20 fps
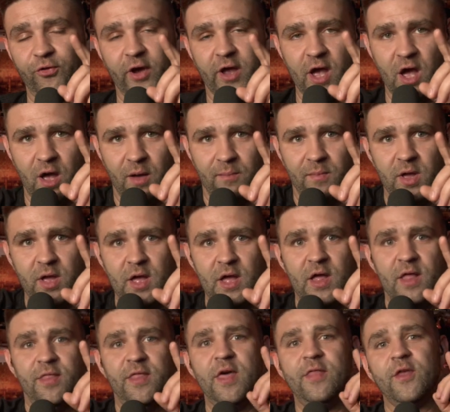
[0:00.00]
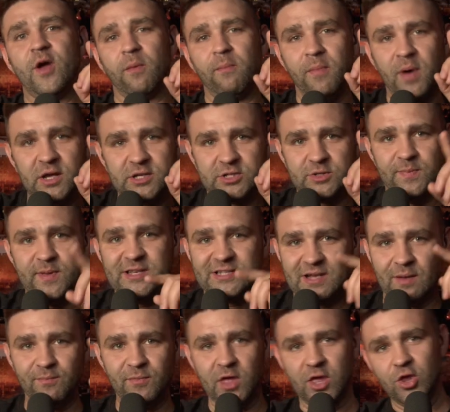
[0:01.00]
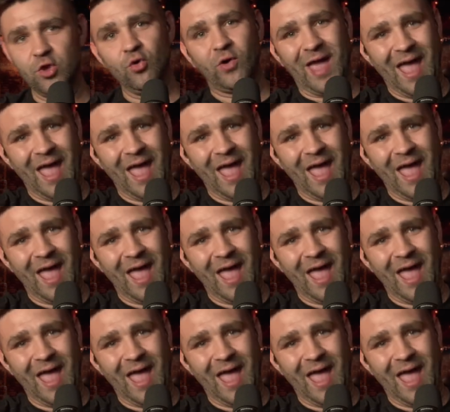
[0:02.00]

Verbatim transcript: come, then there must be something you